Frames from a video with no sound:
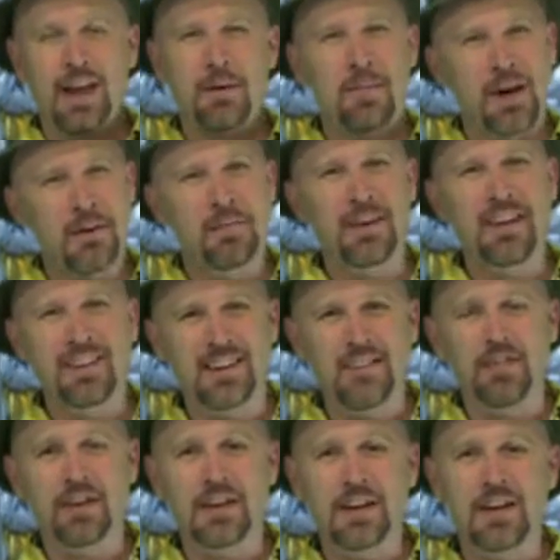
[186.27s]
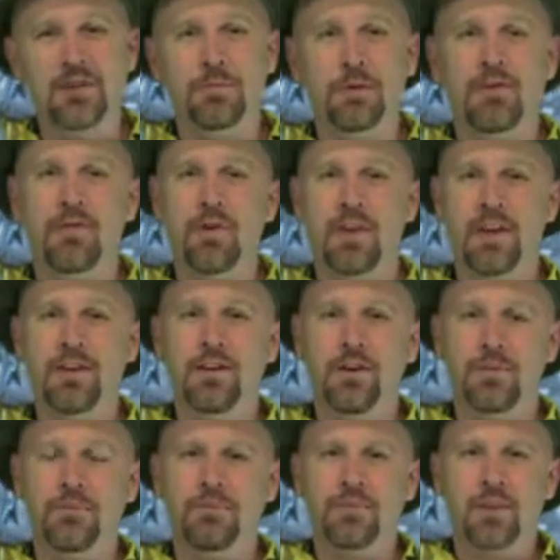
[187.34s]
and it might be several years before they do.